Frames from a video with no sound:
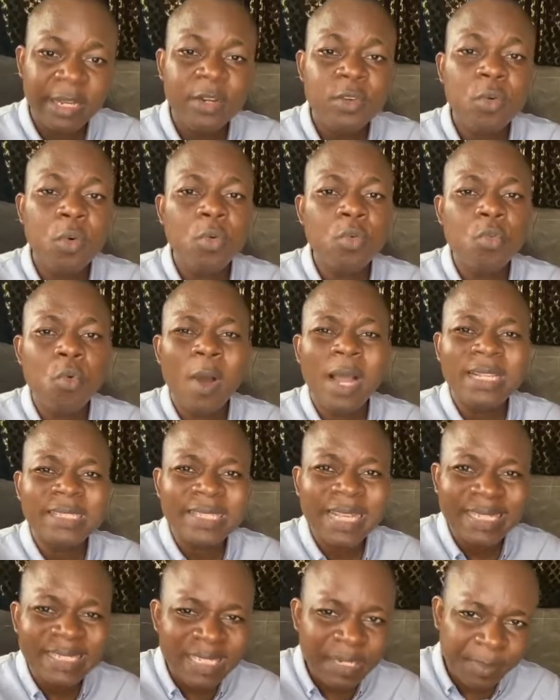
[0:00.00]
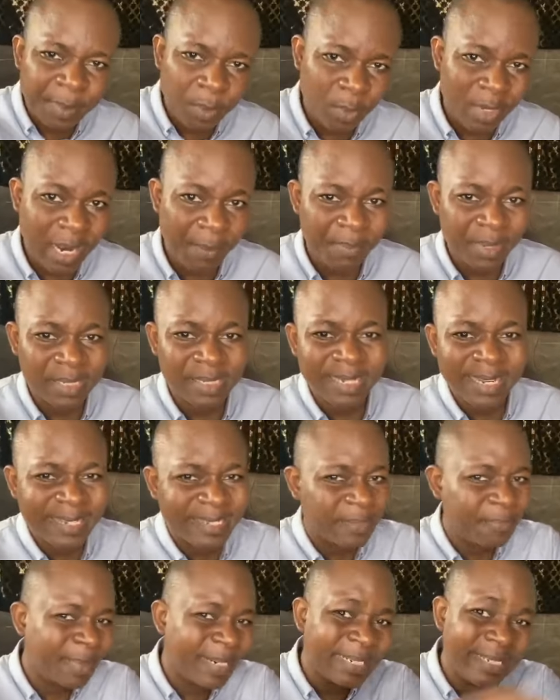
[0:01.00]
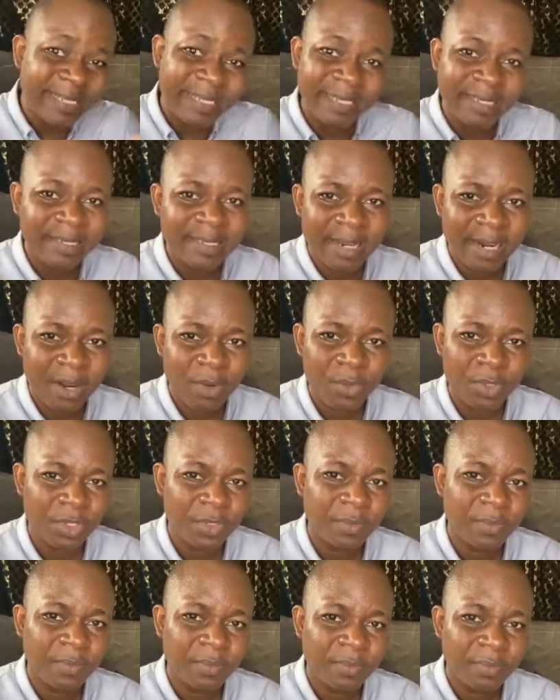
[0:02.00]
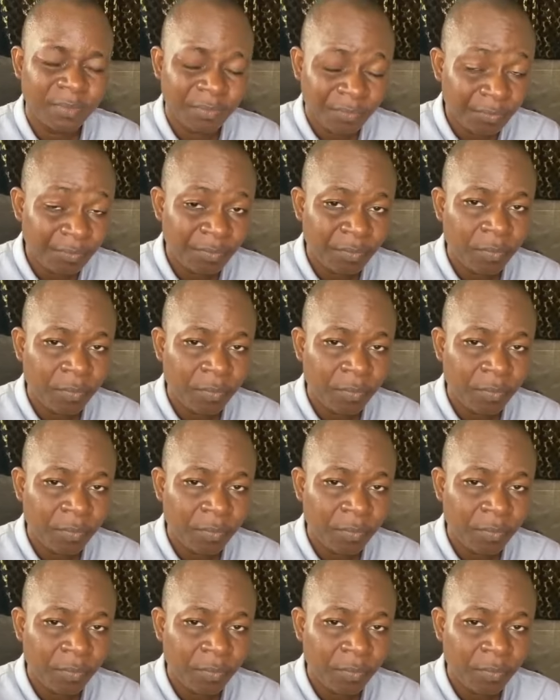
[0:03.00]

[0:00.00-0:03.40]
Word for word: don't go and start sleeping with that person and spreading disease around. Hmm?